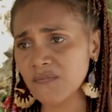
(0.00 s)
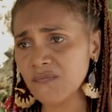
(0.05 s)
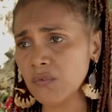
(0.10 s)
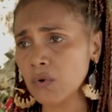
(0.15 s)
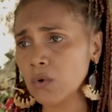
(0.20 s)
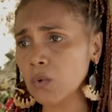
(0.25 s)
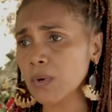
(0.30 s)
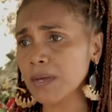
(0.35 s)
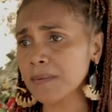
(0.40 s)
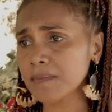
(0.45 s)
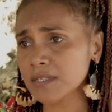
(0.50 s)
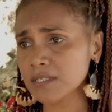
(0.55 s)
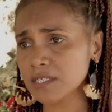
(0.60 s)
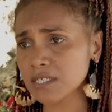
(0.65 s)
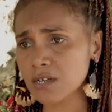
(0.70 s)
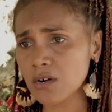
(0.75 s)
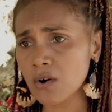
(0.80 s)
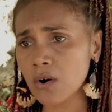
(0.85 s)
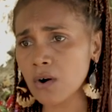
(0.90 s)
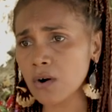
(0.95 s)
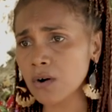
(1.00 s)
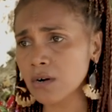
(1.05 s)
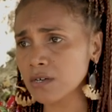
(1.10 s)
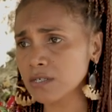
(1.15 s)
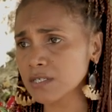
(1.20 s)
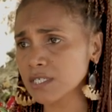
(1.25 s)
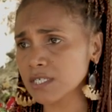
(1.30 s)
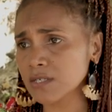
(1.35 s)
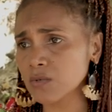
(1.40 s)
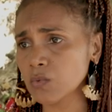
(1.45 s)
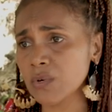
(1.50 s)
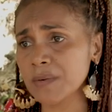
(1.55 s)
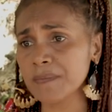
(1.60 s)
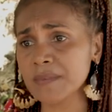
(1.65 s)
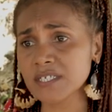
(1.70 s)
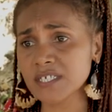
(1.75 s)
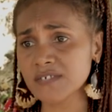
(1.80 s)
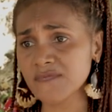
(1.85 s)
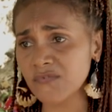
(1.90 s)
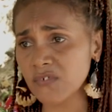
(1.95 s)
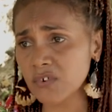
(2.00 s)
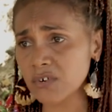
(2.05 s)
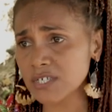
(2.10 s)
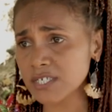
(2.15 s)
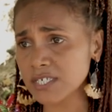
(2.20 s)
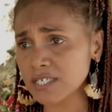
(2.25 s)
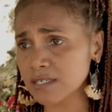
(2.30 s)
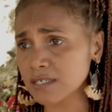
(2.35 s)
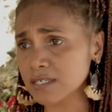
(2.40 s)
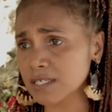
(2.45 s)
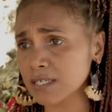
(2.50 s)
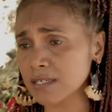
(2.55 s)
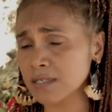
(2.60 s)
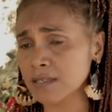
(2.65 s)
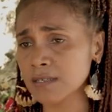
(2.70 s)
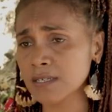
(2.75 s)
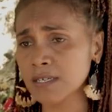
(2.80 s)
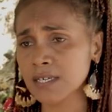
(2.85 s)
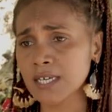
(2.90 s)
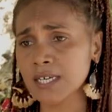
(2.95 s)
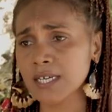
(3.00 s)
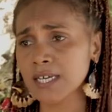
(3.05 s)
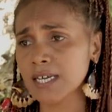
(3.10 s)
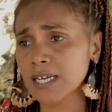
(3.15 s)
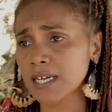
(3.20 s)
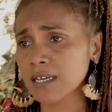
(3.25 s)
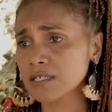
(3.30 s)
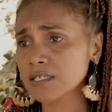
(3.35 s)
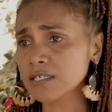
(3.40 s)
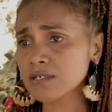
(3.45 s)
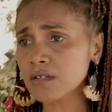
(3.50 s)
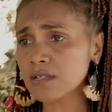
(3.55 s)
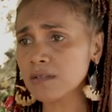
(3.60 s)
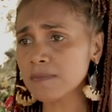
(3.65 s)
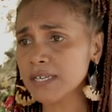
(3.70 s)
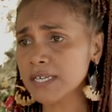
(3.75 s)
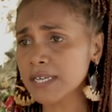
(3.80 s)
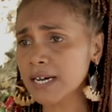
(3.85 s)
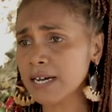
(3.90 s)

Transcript: for women's cause and women's voices in Solomon